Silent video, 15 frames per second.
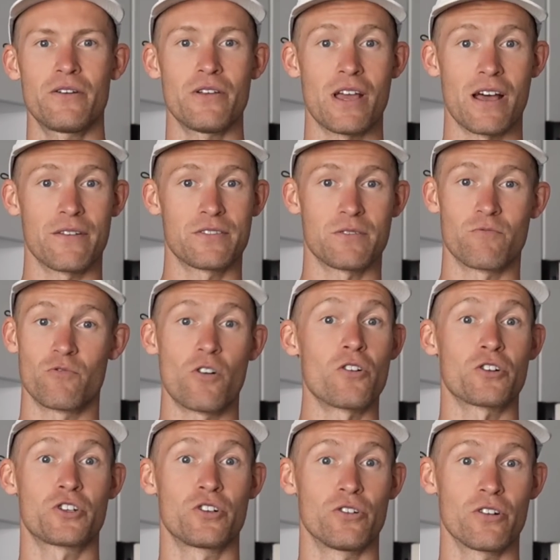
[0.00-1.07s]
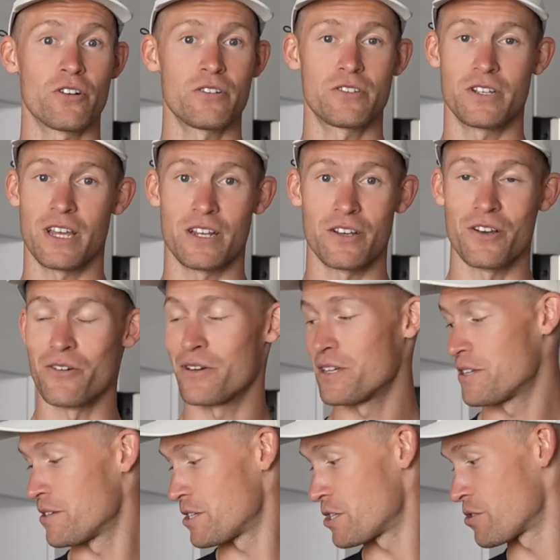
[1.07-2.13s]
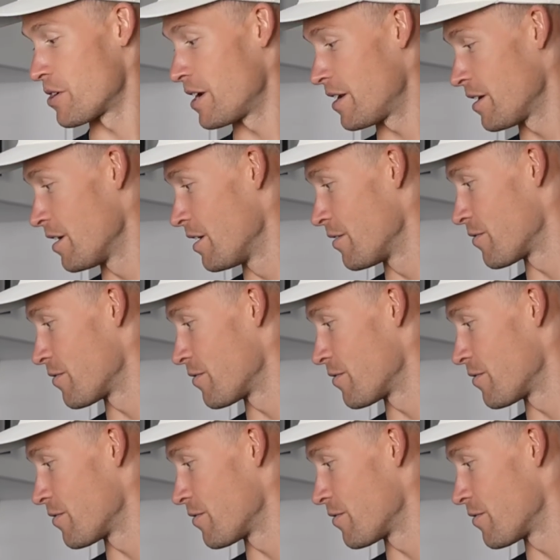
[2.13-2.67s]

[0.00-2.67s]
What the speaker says: you have some raw sugar to get you going straight